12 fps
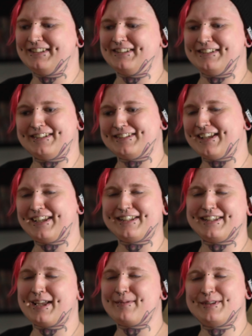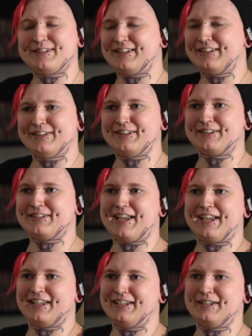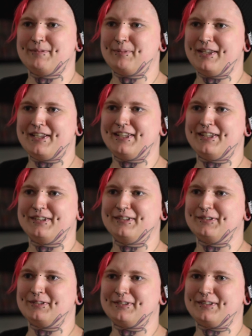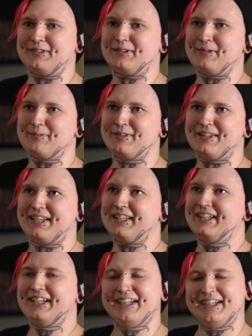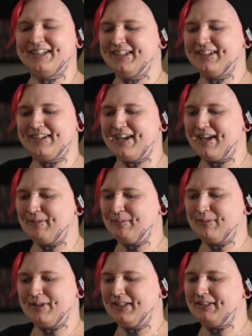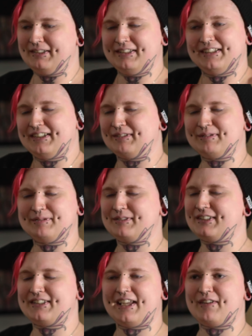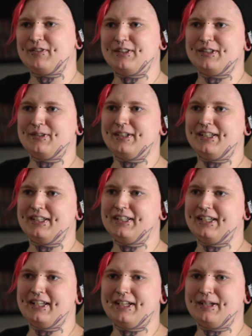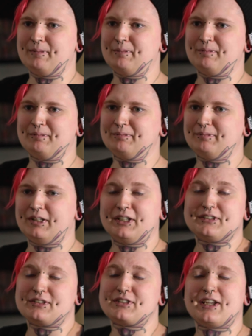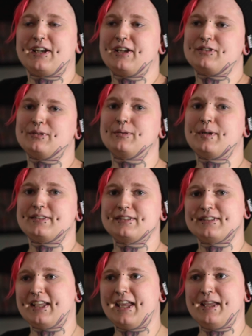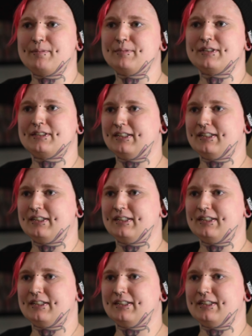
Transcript: is the second time he's took second in a PQ, so I'm like, all right, but you know, just have to do it. Also, shout out to Oasis Games.